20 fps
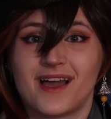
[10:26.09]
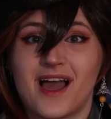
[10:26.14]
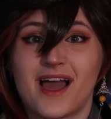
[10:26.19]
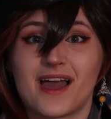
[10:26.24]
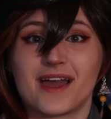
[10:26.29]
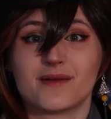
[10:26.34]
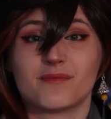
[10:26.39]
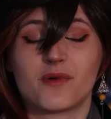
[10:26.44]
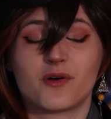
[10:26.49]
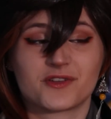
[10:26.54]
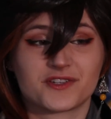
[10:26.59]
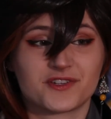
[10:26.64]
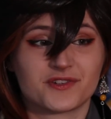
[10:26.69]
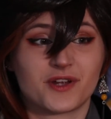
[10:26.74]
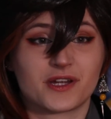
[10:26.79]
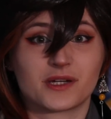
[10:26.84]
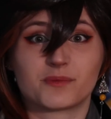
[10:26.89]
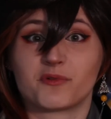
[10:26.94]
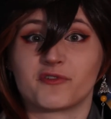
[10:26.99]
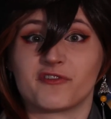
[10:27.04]
I am also
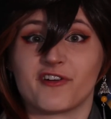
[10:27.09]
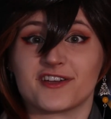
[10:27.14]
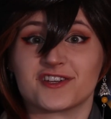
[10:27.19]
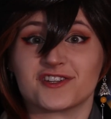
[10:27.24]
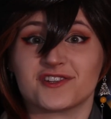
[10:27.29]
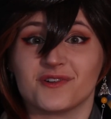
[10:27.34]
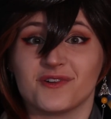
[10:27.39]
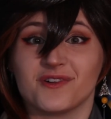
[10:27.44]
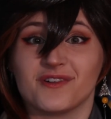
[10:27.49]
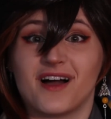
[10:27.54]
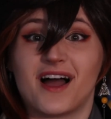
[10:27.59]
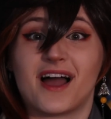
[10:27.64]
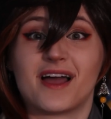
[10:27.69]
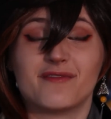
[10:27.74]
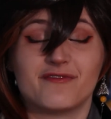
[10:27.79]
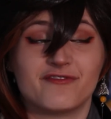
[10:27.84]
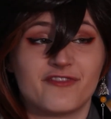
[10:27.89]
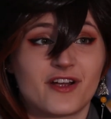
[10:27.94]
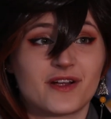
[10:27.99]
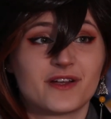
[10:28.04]
not a professional. I
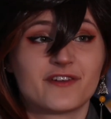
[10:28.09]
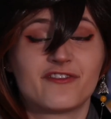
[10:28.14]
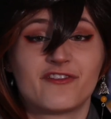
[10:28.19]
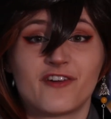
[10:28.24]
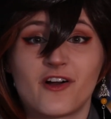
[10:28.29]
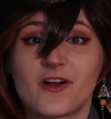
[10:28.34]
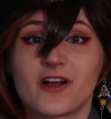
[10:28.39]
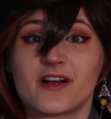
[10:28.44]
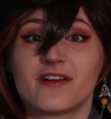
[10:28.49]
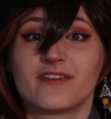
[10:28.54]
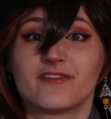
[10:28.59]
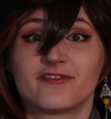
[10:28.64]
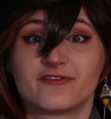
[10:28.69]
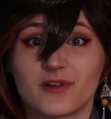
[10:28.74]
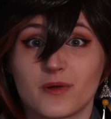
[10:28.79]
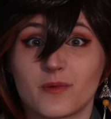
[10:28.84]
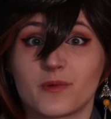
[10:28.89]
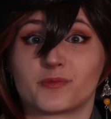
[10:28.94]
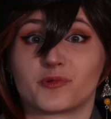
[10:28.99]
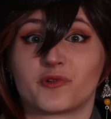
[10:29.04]
am very far
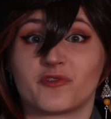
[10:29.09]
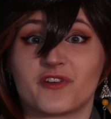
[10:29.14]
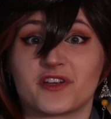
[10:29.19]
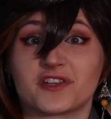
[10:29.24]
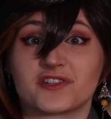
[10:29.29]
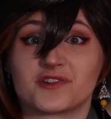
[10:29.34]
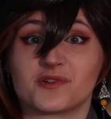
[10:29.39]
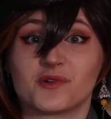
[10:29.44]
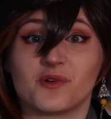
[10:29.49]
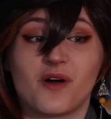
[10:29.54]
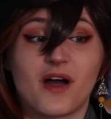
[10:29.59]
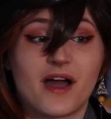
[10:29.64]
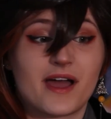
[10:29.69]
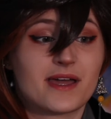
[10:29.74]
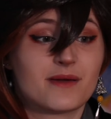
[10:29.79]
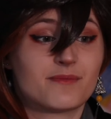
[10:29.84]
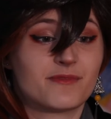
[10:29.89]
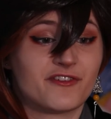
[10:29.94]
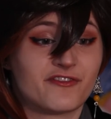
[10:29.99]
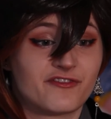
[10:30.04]
from a professional. I
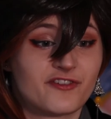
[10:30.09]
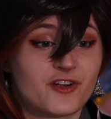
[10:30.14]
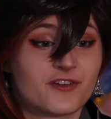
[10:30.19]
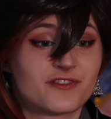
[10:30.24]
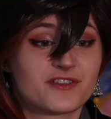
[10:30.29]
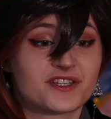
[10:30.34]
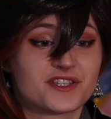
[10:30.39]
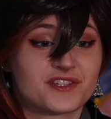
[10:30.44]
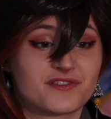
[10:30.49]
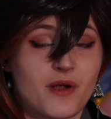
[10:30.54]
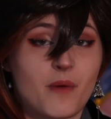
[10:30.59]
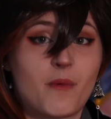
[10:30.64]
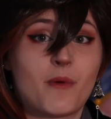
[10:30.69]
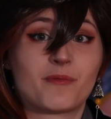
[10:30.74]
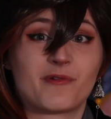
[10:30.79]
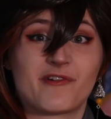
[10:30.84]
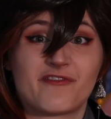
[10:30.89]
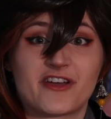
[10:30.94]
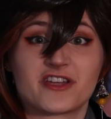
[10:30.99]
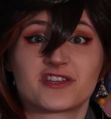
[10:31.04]
am the furthest from a
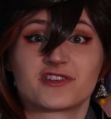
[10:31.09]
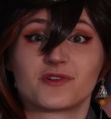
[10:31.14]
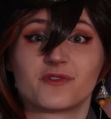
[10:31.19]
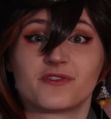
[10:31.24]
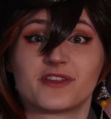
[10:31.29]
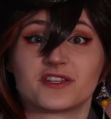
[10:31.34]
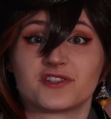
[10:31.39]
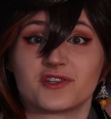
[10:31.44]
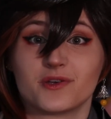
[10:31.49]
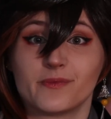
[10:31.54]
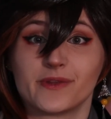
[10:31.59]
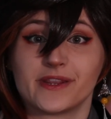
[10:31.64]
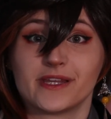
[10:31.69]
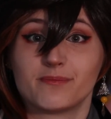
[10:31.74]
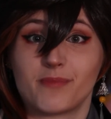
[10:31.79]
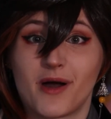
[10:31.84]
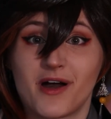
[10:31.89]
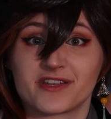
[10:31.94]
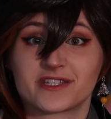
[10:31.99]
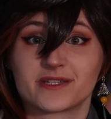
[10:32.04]
professional that's humanly
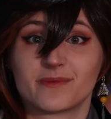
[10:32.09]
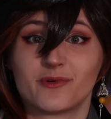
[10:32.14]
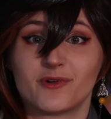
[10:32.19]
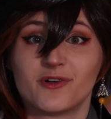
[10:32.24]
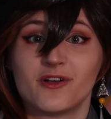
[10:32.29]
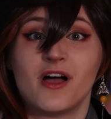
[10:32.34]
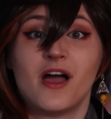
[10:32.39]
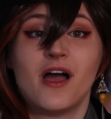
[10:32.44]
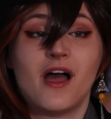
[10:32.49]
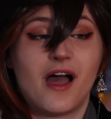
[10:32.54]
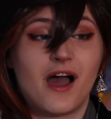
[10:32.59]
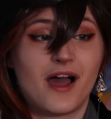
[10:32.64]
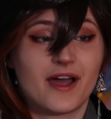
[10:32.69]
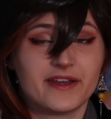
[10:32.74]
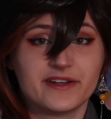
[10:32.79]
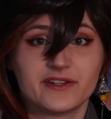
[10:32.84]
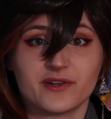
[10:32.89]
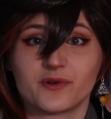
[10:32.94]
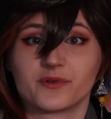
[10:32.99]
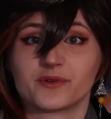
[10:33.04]
possible. I
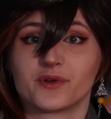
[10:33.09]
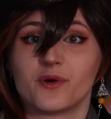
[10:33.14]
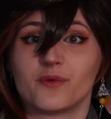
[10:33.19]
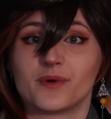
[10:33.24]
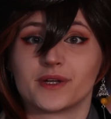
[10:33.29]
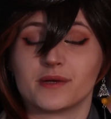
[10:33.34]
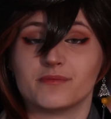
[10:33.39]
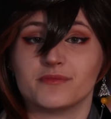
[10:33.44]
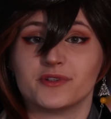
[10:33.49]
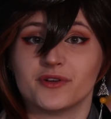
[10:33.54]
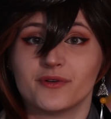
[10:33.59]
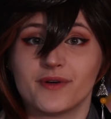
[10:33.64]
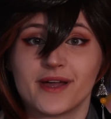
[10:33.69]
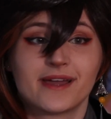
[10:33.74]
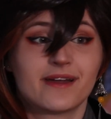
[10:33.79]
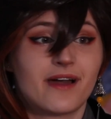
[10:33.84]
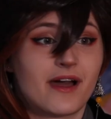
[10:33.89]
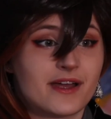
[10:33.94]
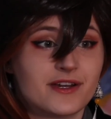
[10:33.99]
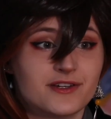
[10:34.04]
don't know what I'm
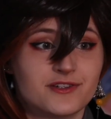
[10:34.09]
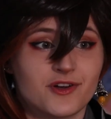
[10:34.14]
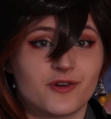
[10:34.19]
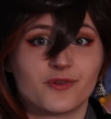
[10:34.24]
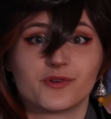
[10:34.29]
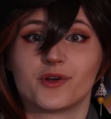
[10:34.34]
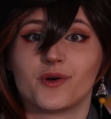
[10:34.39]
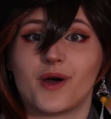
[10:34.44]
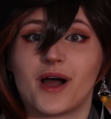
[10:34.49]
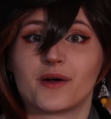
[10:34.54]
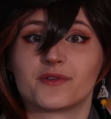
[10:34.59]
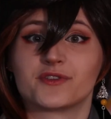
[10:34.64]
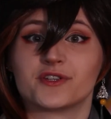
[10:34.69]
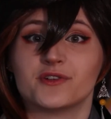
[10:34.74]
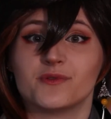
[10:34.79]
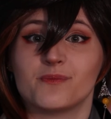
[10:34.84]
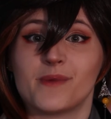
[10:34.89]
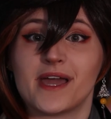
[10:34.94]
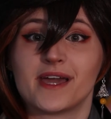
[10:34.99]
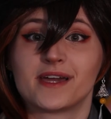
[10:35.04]
doing. I don't know how to
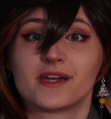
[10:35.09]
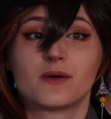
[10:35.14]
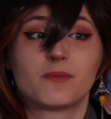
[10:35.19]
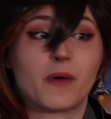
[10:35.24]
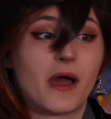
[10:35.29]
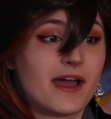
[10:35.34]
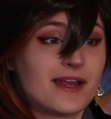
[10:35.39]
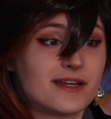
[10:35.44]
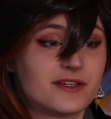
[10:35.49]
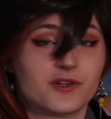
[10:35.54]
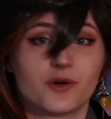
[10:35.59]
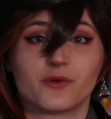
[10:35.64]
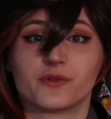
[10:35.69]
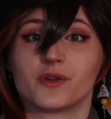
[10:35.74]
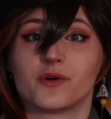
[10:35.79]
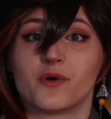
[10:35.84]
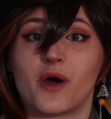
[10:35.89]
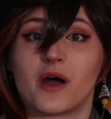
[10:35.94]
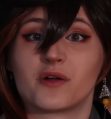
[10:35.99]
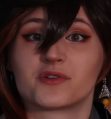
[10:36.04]
do makeup. I don't
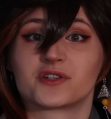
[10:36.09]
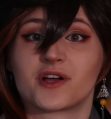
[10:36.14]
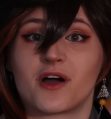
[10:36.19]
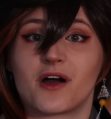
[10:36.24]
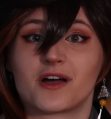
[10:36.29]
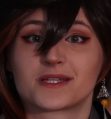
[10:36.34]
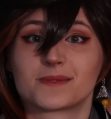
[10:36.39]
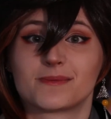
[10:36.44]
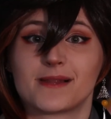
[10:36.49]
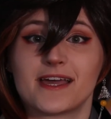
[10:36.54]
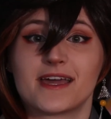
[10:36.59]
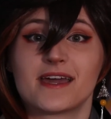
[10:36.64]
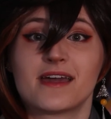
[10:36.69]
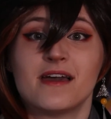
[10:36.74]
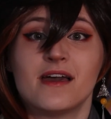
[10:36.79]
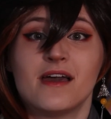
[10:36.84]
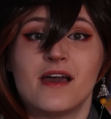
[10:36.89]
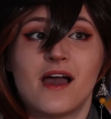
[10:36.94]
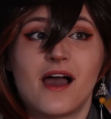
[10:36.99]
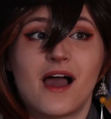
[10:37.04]
know how to cosplay.
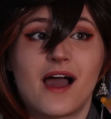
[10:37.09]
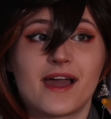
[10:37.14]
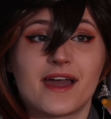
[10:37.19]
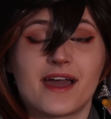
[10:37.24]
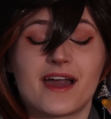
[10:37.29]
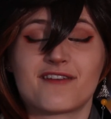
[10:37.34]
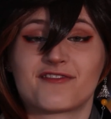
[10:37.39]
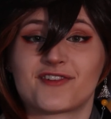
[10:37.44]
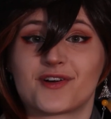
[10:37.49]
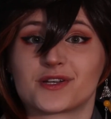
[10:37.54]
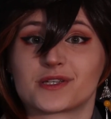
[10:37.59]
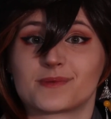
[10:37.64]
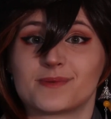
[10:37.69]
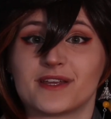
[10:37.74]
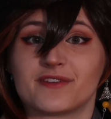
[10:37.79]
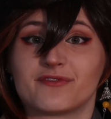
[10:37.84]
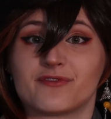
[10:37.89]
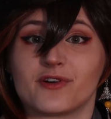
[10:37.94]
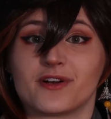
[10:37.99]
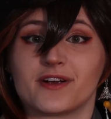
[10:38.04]
I have
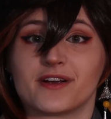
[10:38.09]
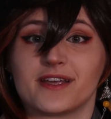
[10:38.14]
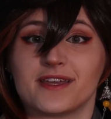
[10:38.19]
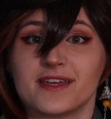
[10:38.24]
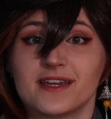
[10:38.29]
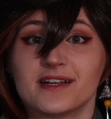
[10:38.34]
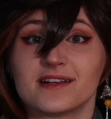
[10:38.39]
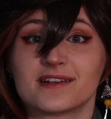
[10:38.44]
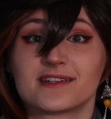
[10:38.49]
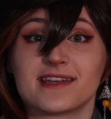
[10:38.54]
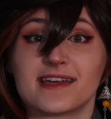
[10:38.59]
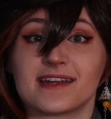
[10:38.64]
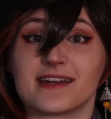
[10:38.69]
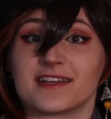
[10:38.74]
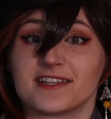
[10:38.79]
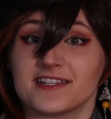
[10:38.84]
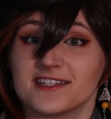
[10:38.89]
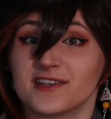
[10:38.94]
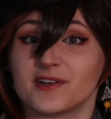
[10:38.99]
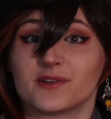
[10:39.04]
cosplayed for years and I
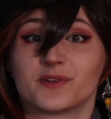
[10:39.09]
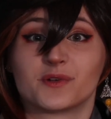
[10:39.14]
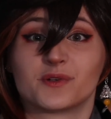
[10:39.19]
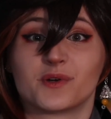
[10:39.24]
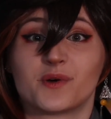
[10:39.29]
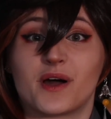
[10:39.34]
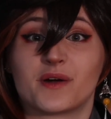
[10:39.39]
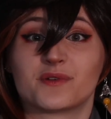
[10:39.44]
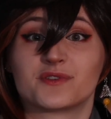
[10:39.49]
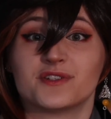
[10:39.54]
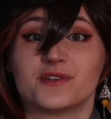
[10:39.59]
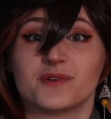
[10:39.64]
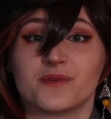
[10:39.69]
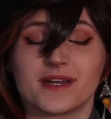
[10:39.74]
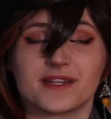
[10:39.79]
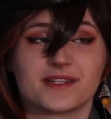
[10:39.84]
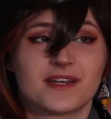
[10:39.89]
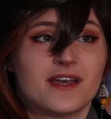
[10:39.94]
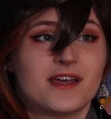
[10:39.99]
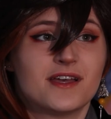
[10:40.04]
still don't know how to do
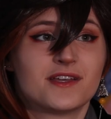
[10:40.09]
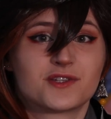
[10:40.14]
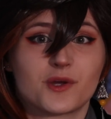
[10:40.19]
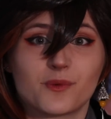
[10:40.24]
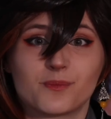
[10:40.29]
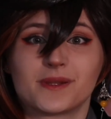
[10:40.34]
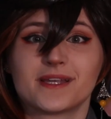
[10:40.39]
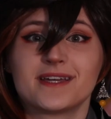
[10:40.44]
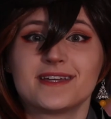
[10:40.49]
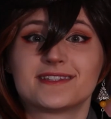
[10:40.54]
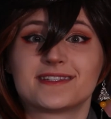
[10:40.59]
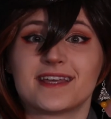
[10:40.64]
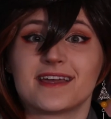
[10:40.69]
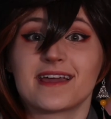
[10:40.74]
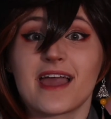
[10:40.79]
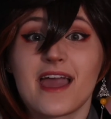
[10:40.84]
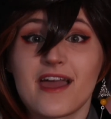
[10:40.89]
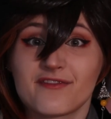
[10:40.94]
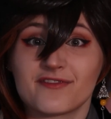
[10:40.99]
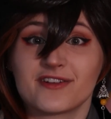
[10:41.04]
it. So please
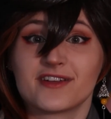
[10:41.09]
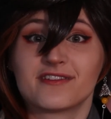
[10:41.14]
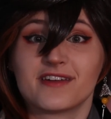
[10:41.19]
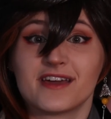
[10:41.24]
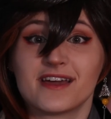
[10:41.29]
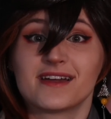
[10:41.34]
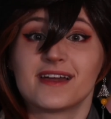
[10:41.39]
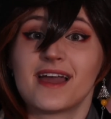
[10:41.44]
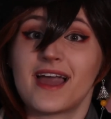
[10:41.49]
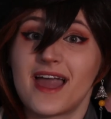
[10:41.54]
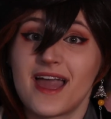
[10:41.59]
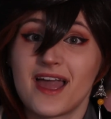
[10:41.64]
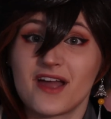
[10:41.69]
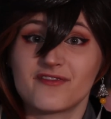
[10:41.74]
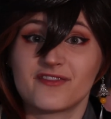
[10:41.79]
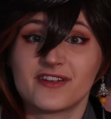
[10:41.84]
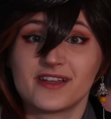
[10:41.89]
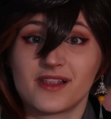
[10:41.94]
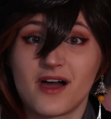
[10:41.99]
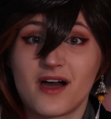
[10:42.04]
take everything,
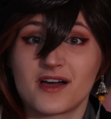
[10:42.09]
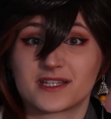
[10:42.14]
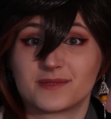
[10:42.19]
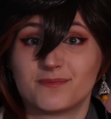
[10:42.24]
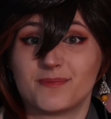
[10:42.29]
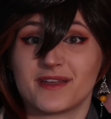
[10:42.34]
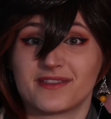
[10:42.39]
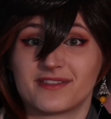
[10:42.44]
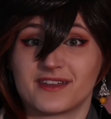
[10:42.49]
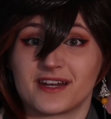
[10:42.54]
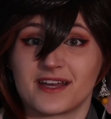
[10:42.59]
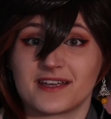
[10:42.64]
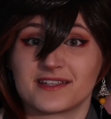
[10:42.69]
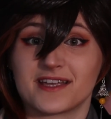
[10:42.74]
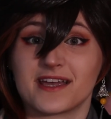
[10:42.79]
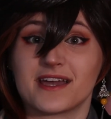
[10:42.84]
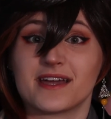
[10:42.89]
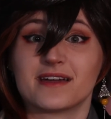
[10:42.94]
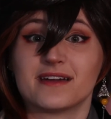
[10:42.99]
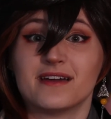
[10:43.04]
every last bit that I
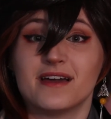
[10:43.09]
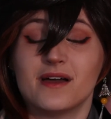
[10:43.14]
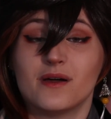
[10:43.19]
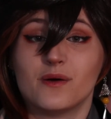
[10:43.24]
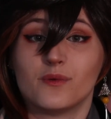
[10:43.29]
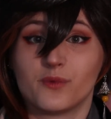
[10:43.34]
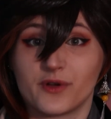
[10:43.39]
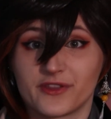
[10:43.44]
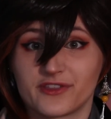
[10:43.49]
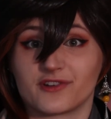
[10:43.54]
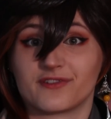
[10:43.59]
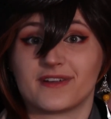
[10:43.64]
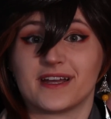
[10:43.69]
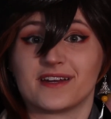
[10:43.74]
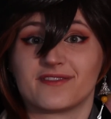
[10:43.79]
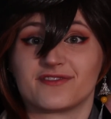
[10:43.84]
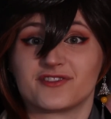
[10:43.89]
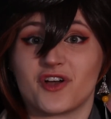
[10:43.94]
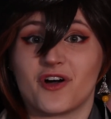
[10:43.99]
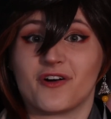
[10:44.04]
say with a
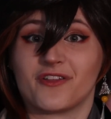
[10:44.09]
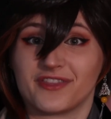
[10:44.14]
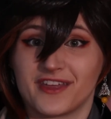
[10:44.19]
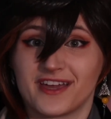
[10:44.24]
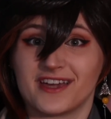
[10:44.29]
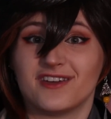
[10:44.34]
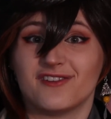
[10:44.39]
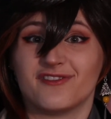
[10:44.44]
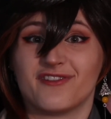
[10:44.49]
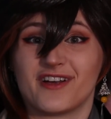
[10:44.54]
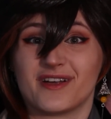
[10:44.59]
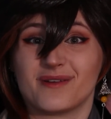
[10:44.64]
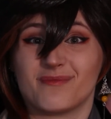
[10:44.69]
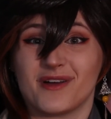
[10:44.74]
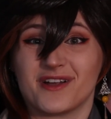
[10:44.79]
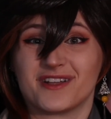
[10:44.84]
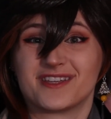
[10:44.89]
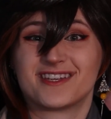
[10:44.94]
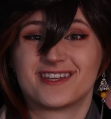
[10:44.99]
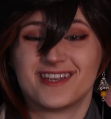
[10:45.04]
grain of salt. Thank you very
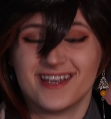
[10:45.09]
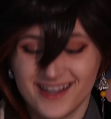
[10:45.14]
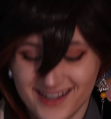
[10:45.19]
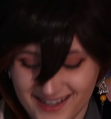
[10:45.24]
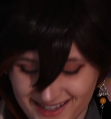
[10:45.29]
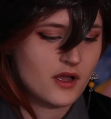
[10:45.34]
much.